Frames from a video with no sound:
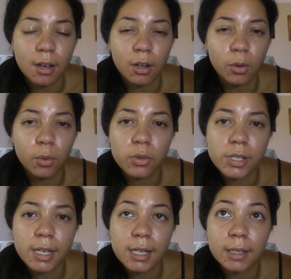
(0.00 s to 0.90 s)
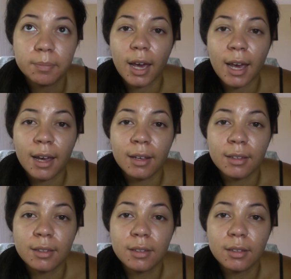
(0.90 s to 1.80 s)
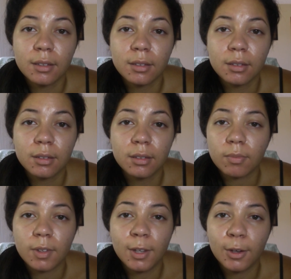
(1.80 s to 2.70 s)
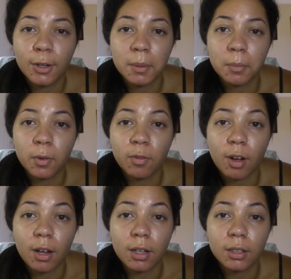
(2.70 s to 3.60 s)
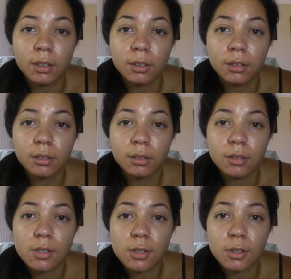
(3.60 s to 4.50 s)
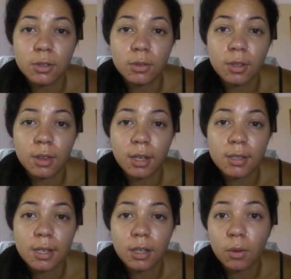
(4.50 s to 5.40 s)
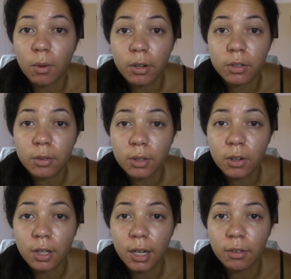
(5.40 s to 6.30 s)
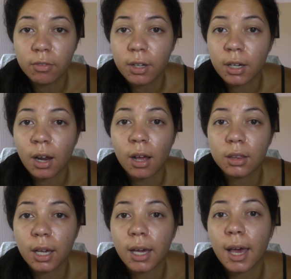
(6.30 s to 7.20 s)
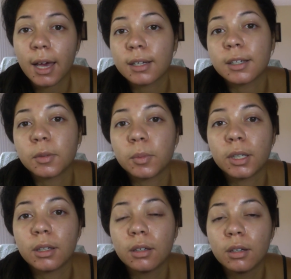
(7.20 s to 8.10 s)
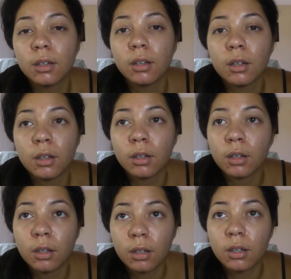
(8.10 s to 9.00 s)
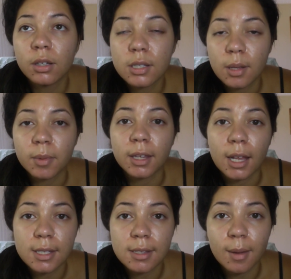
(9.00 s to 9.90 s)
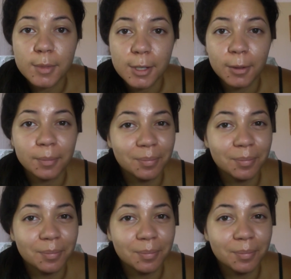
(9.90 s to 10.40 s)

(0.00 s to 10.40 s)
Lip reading: a new routine, and you can move on to do the things that you want to do in your life and not let acne be something that stops you.